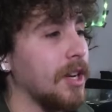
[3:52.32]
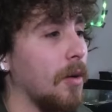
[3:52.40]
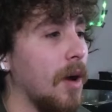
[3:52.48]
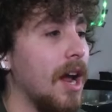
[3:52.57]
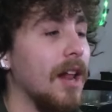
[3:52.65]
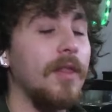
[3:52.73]
no,
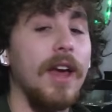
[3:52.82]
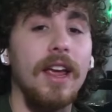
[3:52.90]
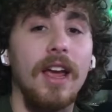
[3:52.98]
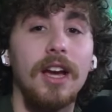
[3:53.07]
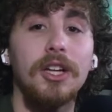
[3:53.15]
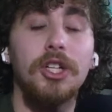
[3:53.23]

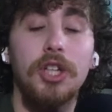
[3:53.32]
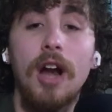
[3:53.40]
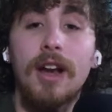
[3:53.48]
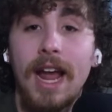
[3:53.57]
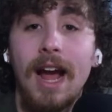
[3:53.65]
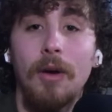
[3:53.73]
they
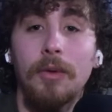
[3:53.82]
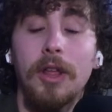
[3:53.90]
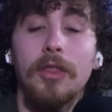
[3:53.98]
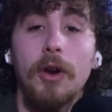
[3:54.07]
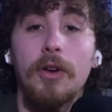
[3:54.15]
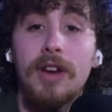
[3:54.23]
shut down
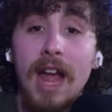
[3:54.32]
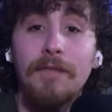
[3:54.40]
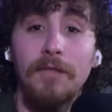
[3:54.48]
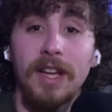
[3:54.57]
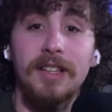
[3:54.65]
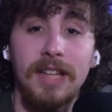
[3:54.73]
their
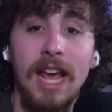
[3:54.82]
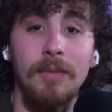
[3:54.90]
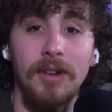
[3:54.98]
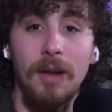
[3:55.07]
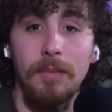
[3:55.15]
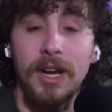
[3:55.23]
Netflix game
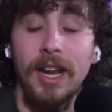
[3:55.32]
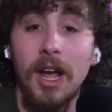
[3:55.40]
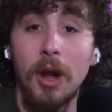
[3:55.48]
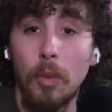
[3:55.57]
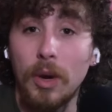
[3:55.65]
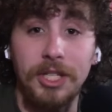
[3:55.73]
company,
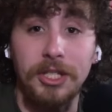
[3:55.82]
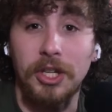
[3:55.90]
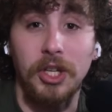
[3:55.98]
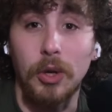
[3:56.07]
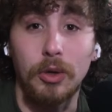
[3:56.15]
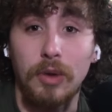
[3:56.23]
which is a
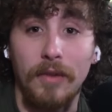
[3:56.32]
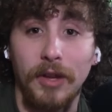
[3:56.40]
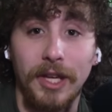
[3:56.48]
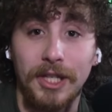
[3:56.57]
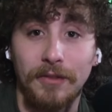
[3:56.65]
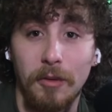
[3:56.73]
huge
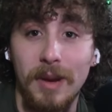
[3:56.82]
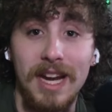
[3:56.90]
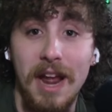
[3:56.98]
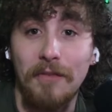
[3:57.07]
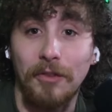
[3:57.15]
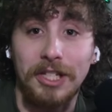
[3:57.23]
revelation for me.
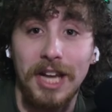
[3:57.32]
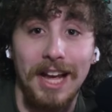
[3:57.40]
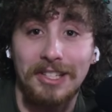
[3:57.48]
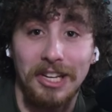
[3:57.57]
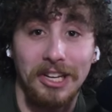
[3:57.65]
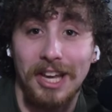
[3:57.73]
Netflix
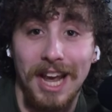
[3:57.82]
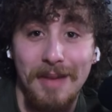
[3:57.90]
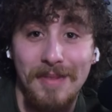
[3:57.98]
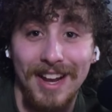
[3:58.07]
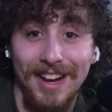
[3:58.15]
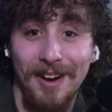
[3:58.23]
has a
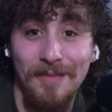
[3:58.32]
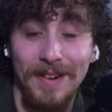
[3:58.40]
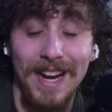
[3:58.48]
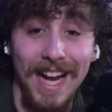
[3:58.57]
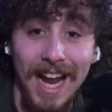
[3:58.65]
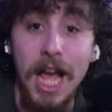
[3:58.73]
gaming
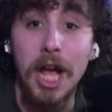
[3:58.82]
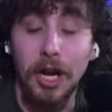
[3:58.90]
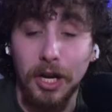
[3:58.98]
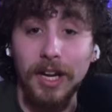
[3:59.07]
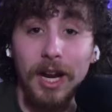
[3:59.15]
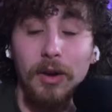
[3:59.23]
company.
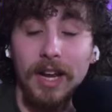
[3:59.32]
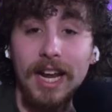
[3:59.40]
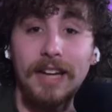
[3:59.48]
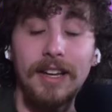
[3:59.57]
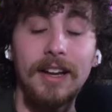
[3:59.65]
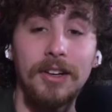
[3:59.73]
Clearly,
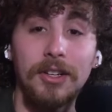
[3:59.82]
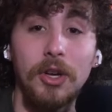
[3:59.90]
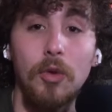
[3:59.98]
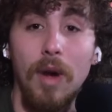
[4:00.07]
it didn't do